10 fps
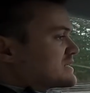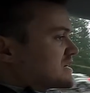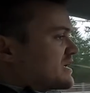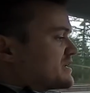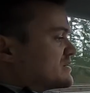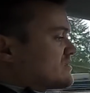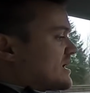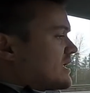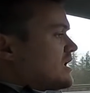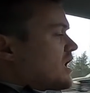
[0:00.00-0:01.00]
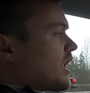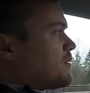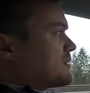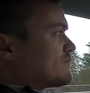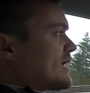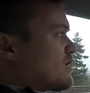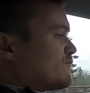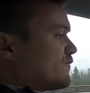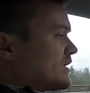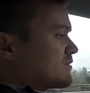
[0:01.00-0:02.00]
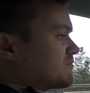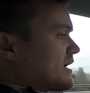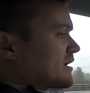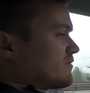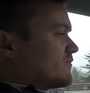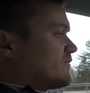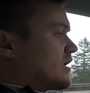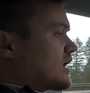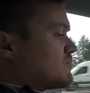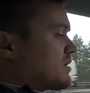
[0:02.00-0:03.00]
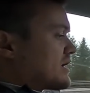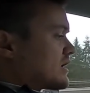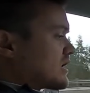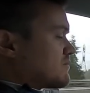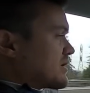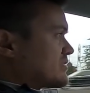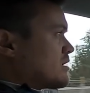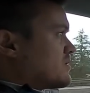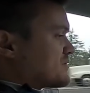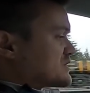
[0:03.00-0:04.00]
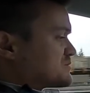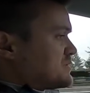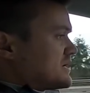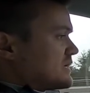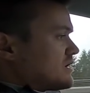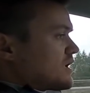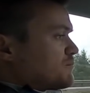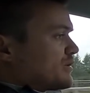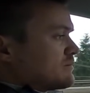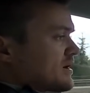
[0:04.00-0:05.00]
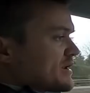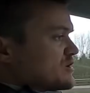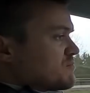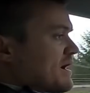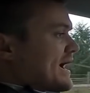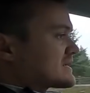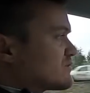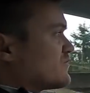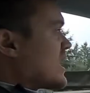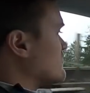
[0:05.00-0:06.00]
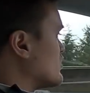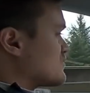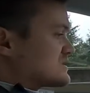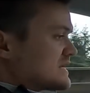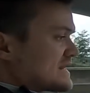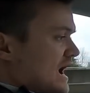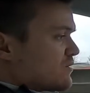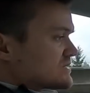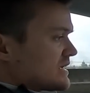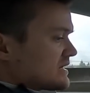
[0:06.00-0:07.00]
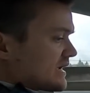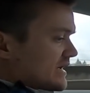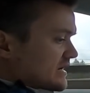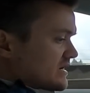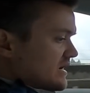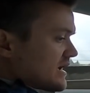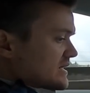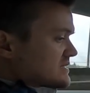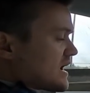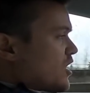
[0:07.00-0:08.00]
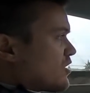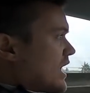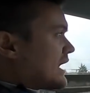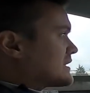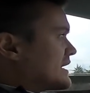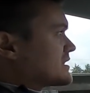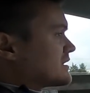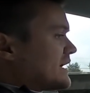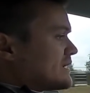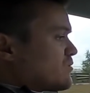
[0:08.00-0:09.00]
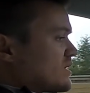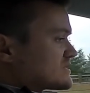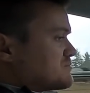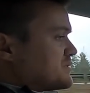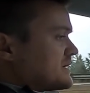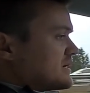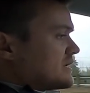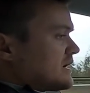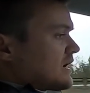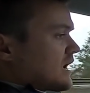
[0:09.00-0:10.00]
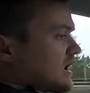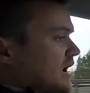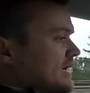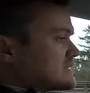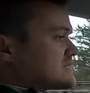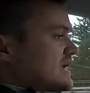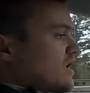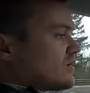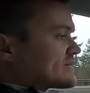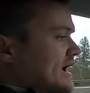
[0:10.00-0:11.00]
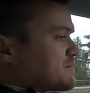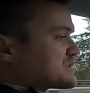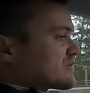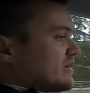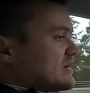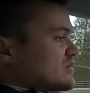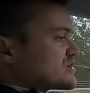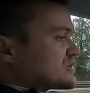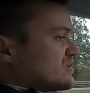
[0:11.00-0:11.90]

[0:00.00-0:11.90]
me it's going to do that. I'm going to now flick my thumb to speed, putting my new max to 5 over. See, now it's indicated. It's now highlighted the lane it wants to be in. It's now, I'll tap the screen here and show